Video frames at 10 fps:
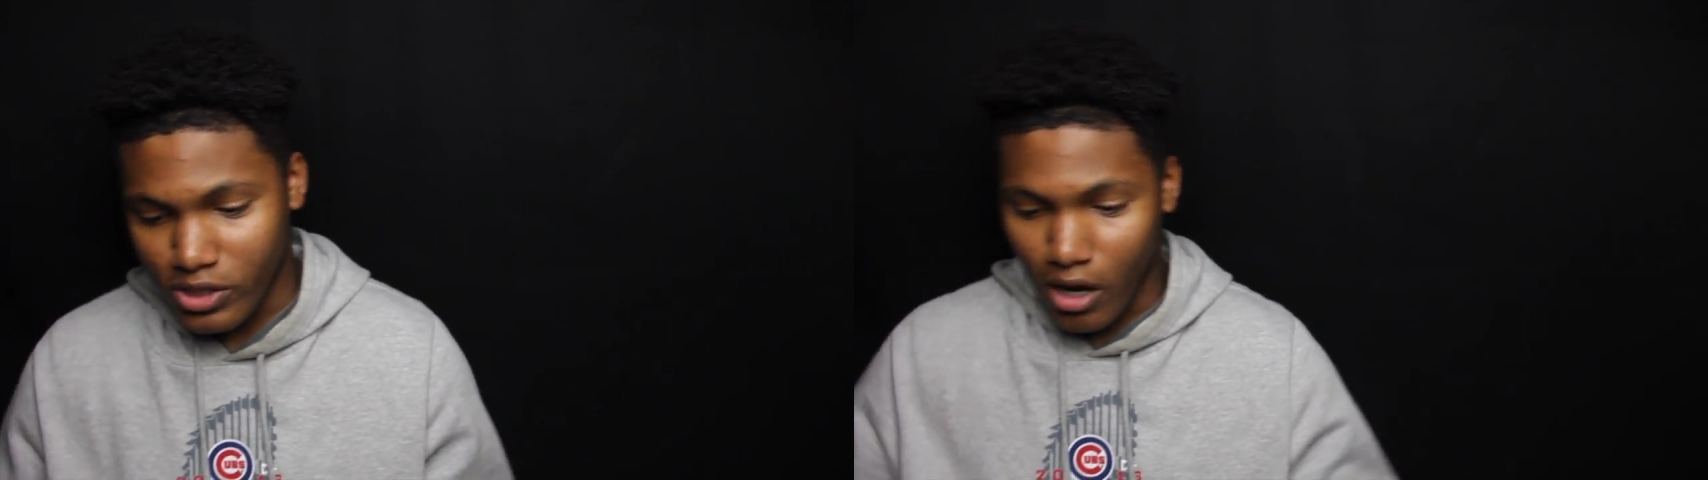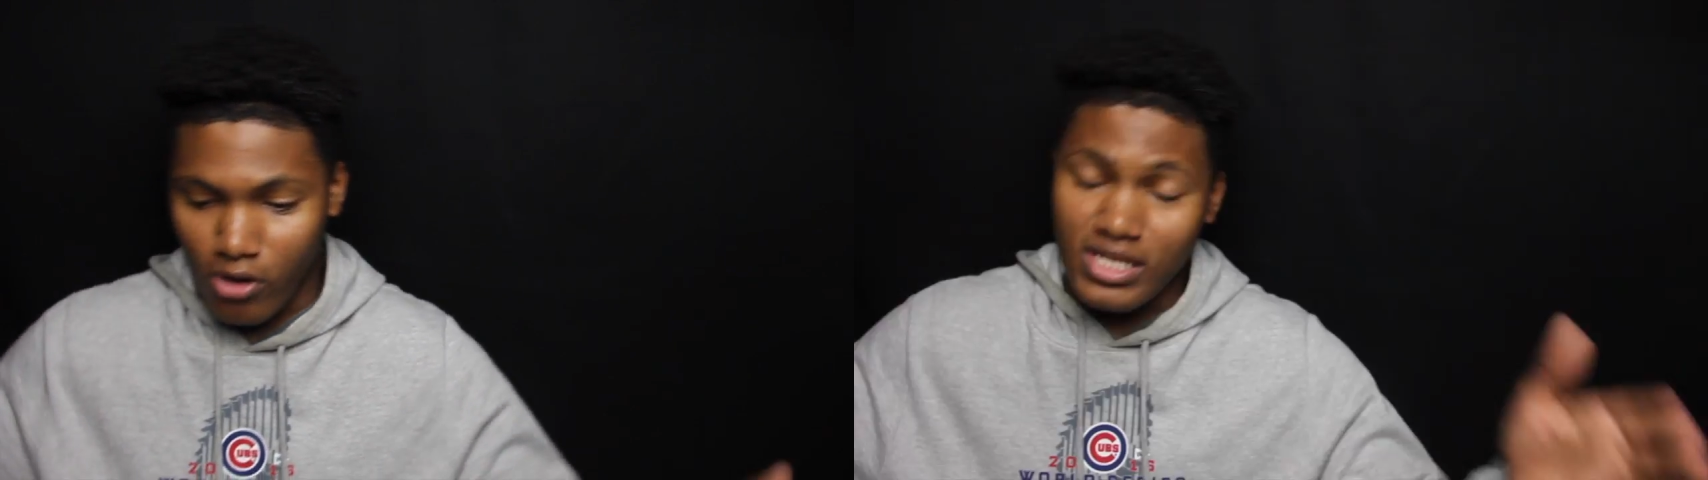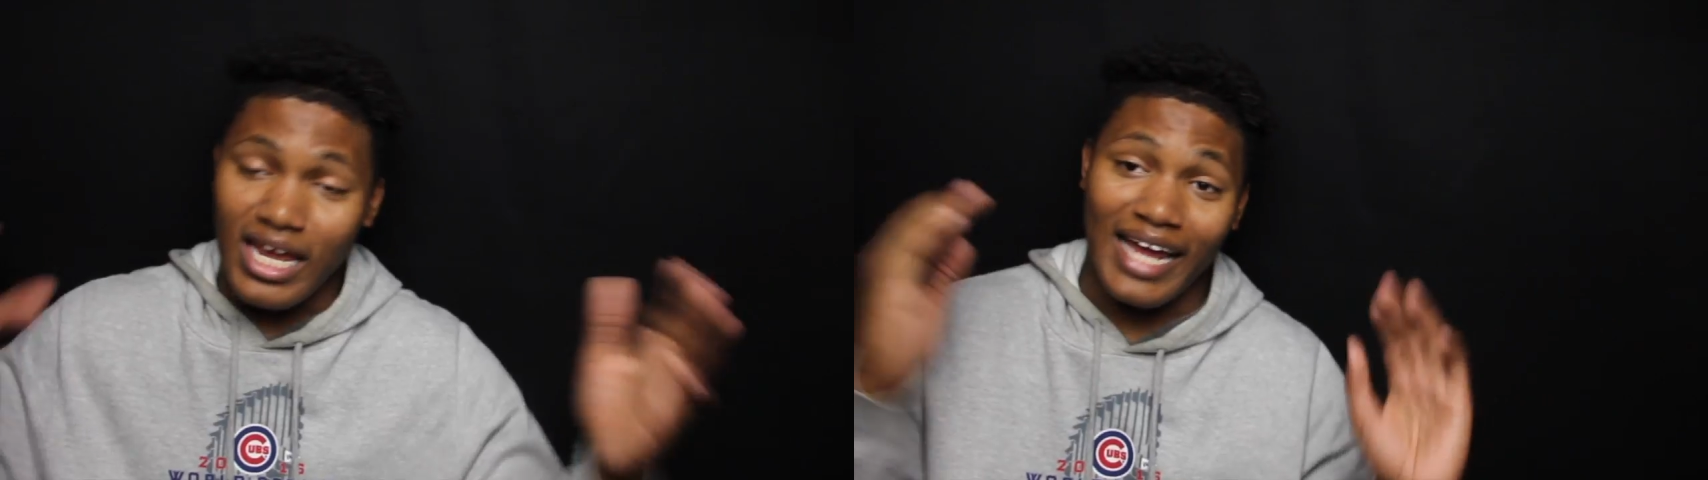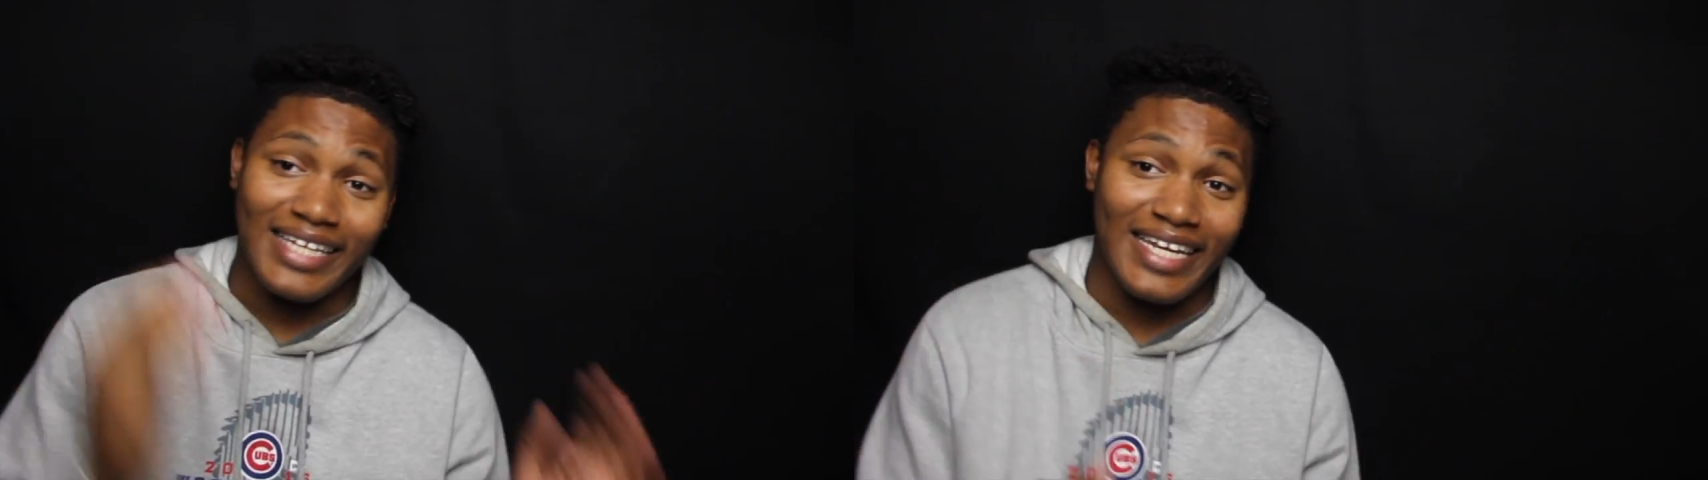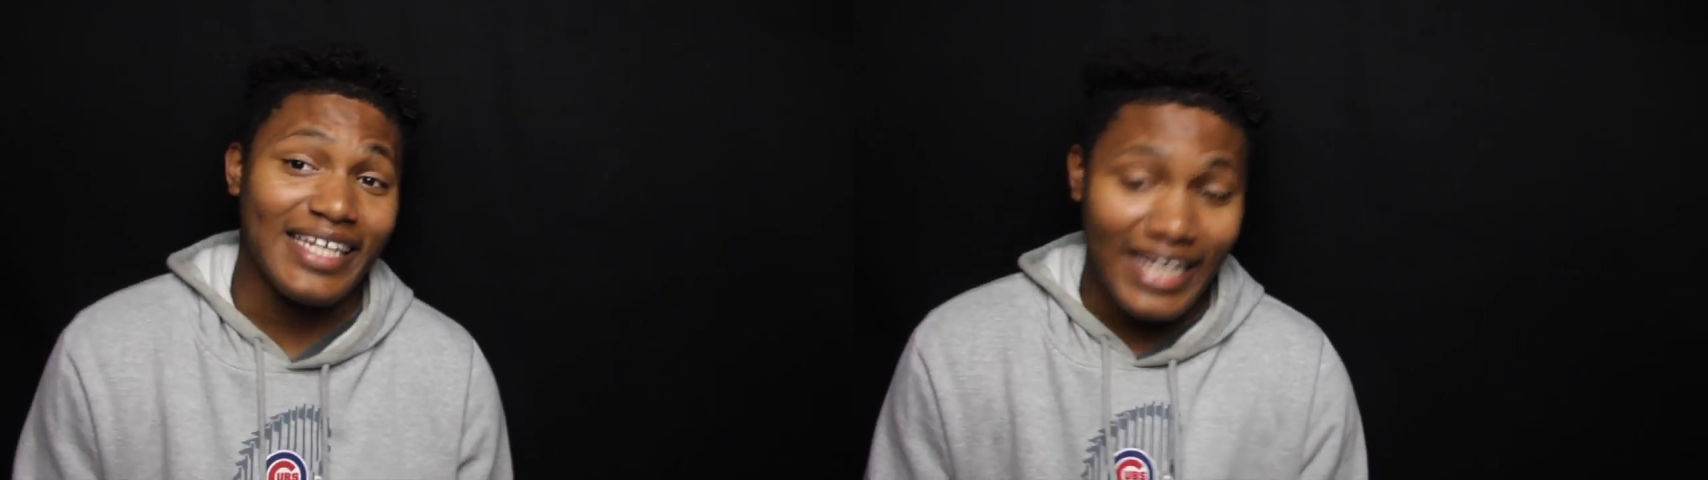Songs that I
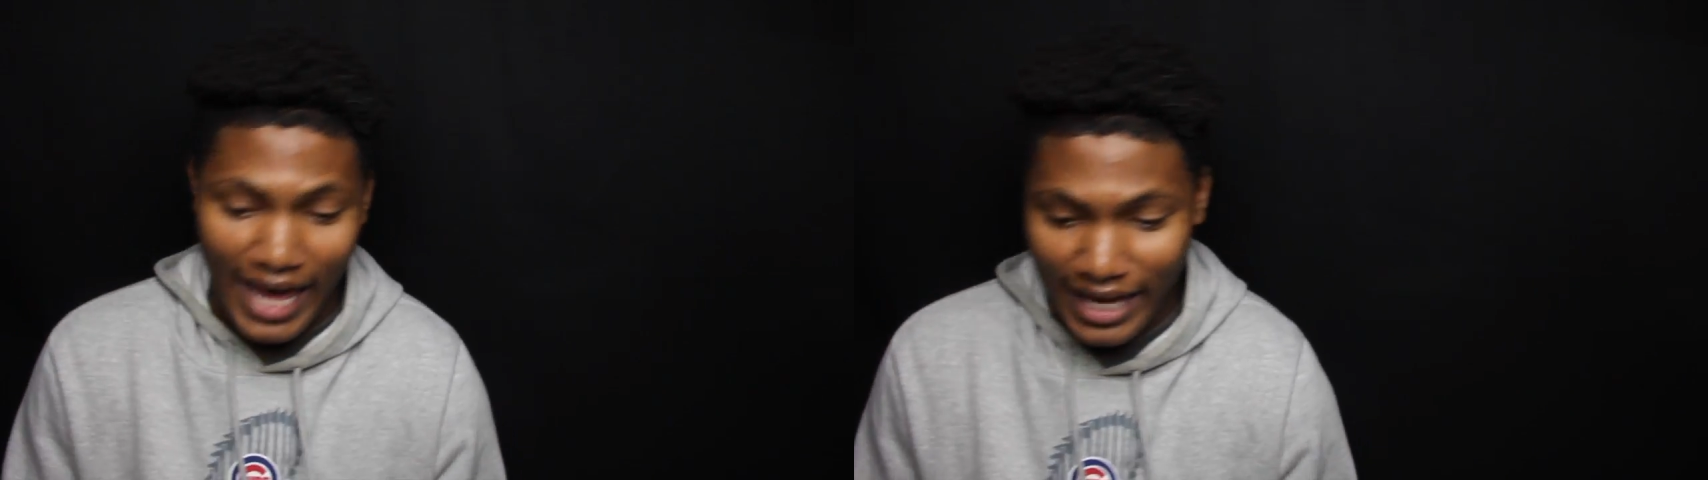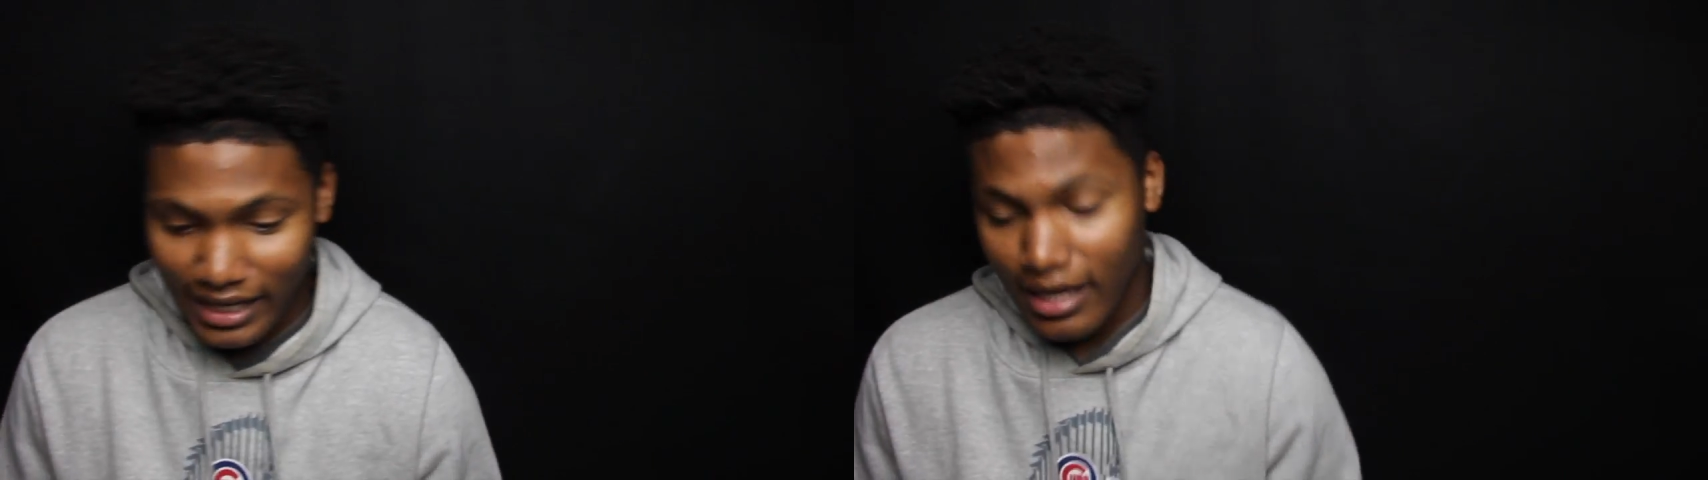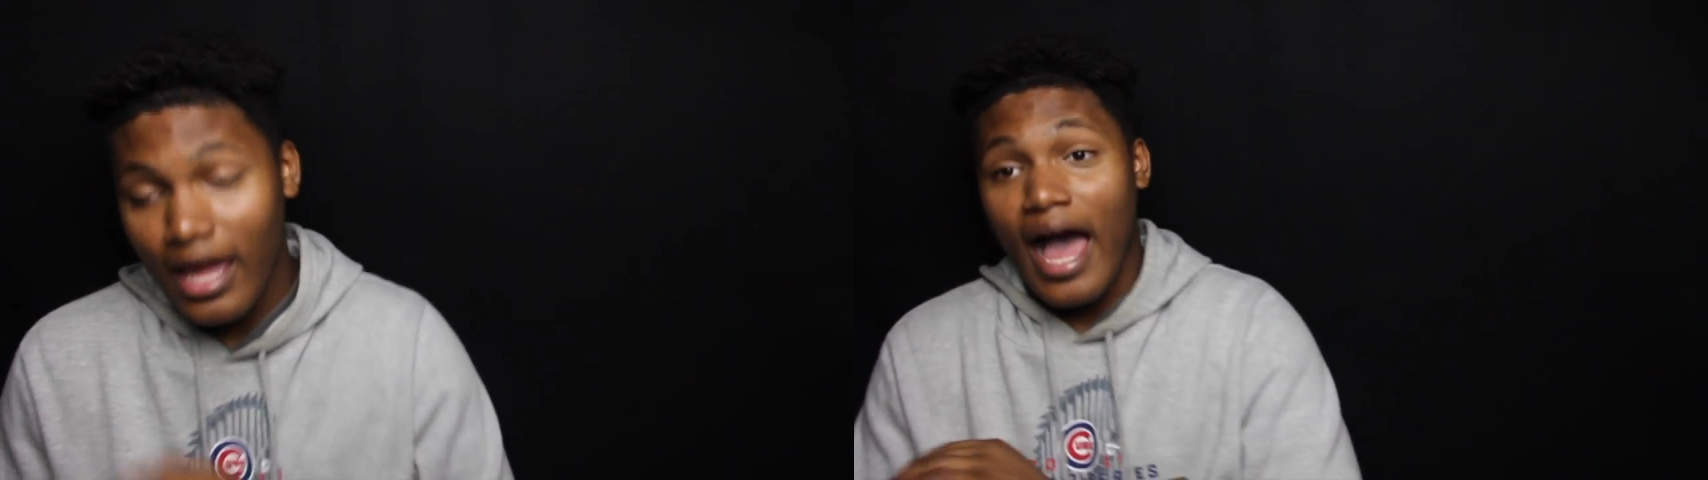didn't like,